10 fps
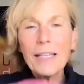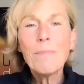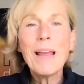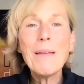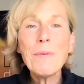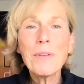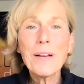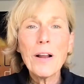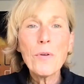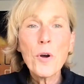And maybe with
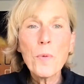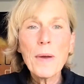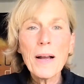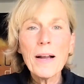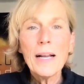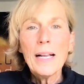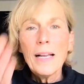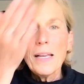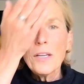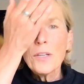glaucoma,
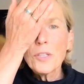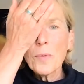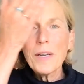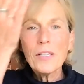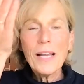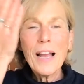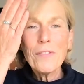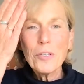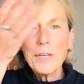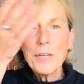you don't want to
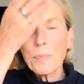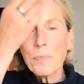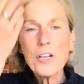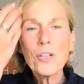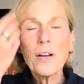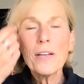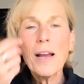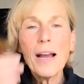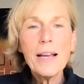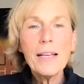have too much pressure on your
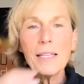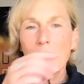eyes.